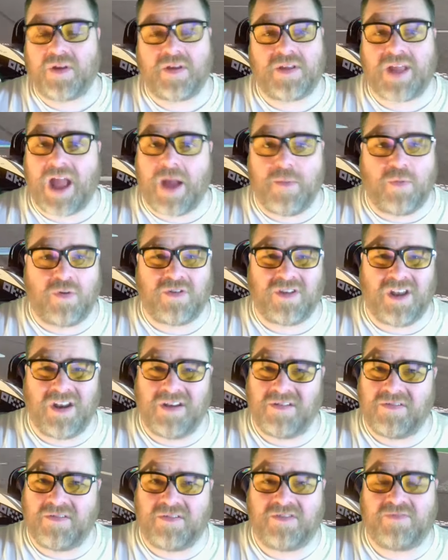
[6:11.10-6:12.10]

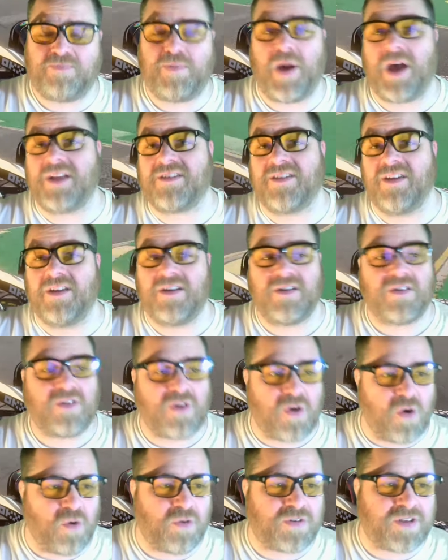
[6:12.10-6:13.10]
Hamilton, Button,
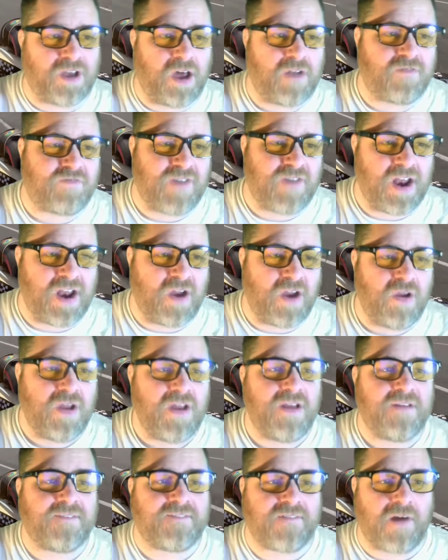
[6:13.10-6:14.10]
Coulthard, Renault,
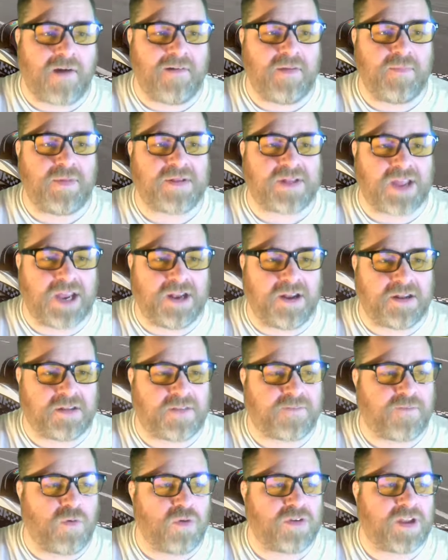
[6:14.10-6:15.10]
Ferrari, Mercedes are the
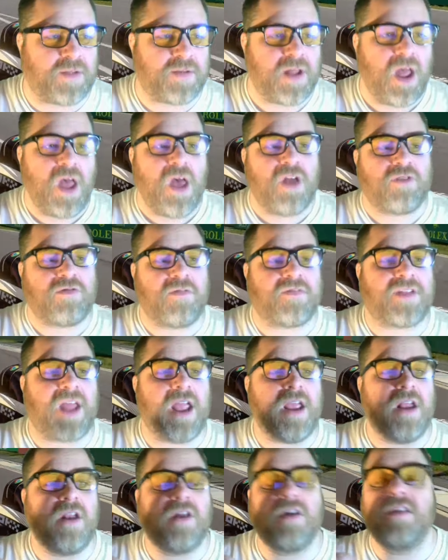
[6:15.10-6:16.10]
4 teams to have
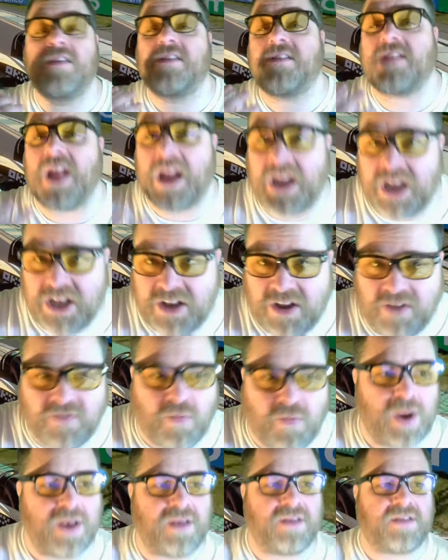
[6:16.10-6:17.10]
taken consecutive
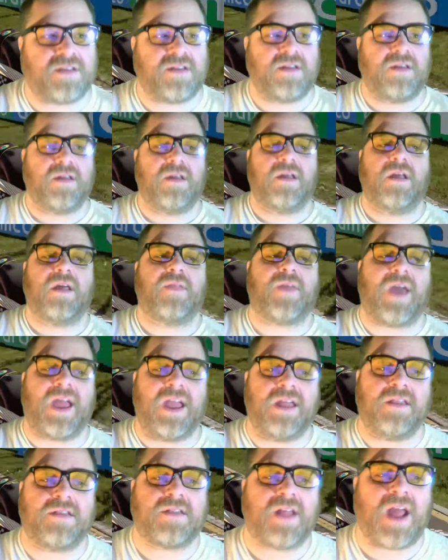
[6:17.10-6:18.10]
wins, that
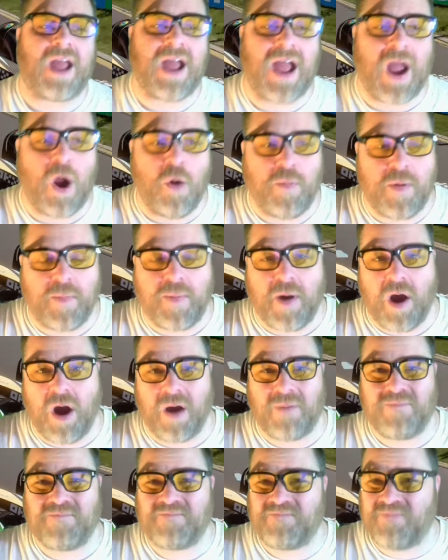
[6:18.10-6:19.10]
is, at Albert Park.
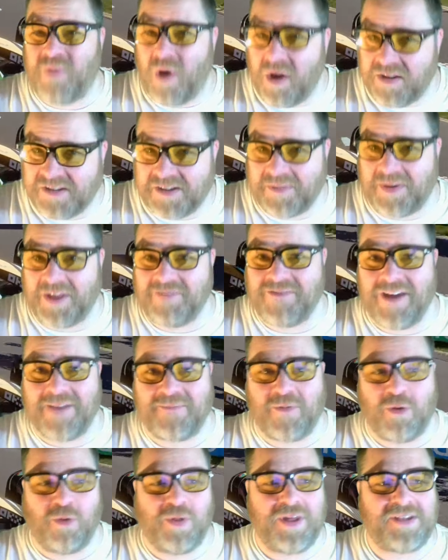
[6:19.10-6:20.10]
Possibly Red
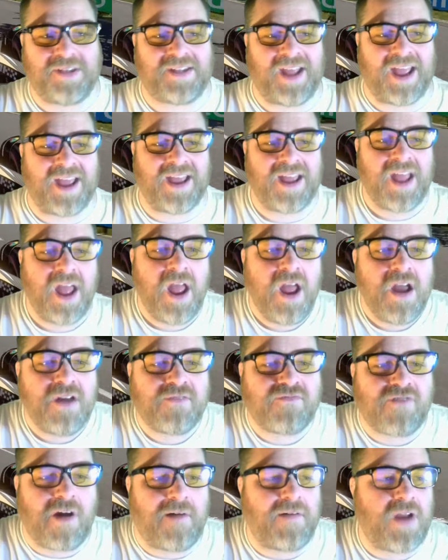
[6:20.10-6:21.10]
Bull this year.
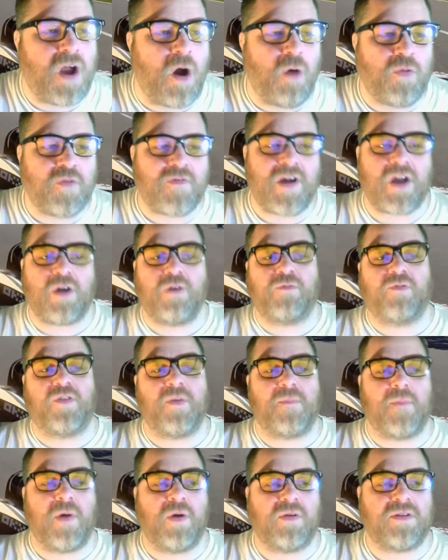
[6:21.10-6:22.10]
Ferrari hold the record for the
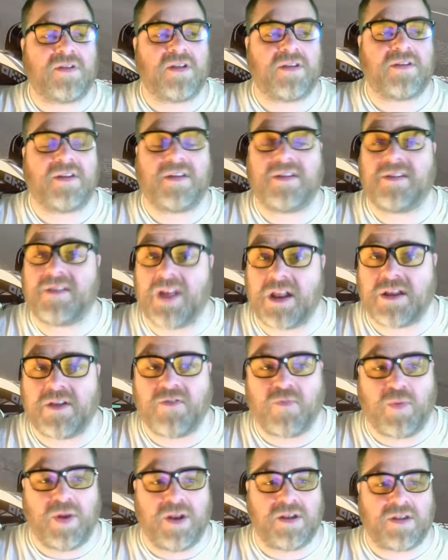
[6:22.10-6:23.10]
most
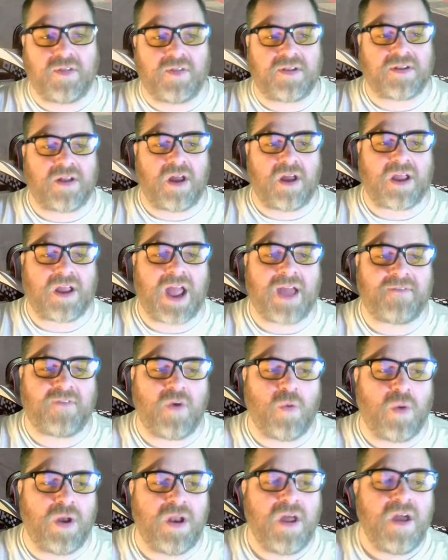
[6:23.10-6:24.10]
successive wins at the circuit, having
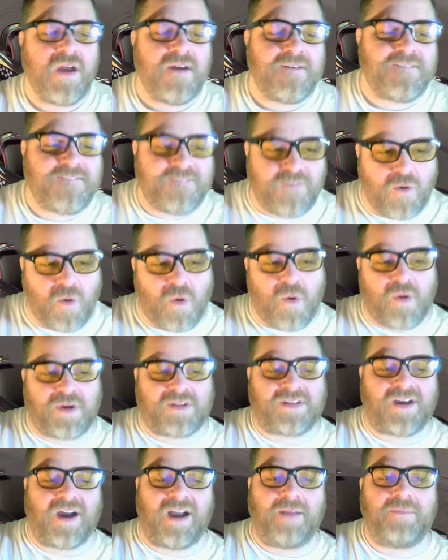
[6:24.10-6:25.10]
won 4
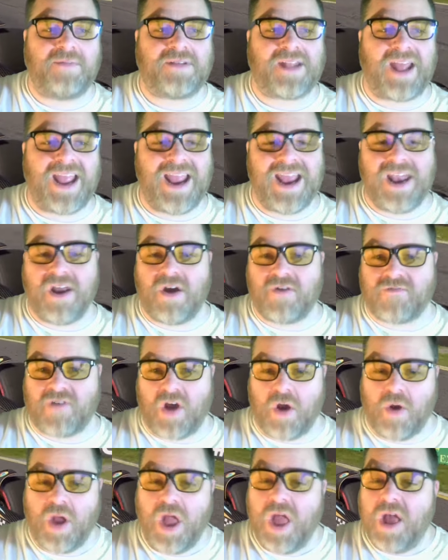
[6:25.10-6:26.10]
times in a
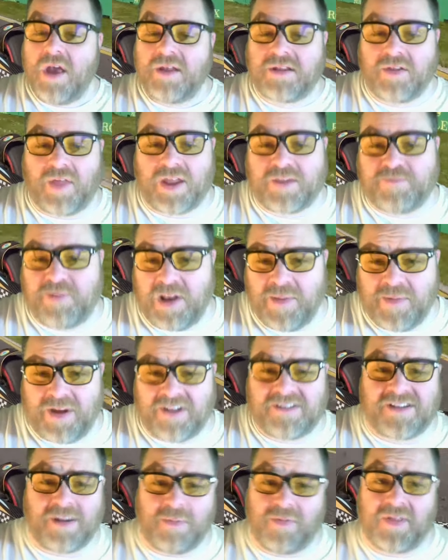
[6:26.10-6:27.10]
row. So that's pretty much
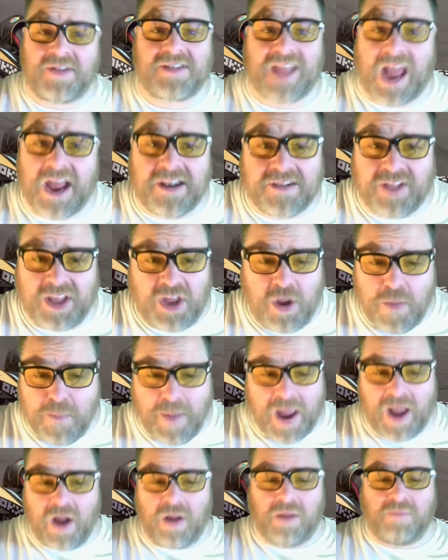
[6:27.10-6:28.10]
some of the stats that you
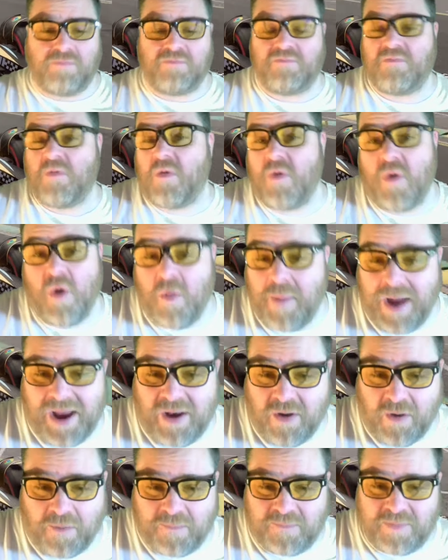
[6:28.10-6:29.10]
may or may
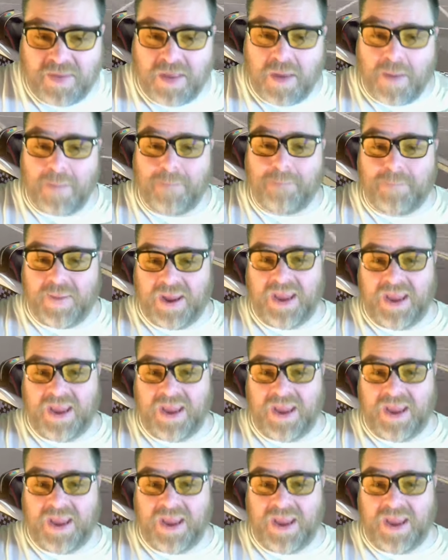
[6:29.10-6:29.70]
not be